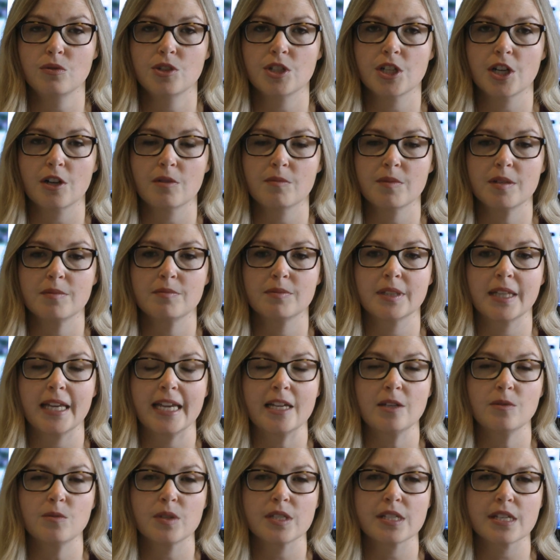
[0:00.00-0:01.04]
Jeremy
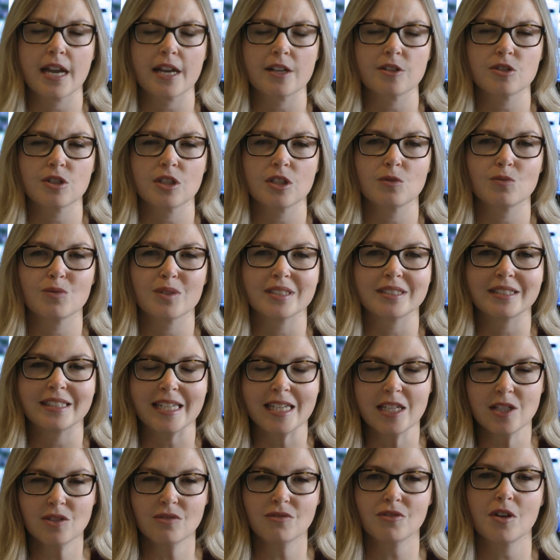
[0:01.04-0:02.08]
Blaine was actually released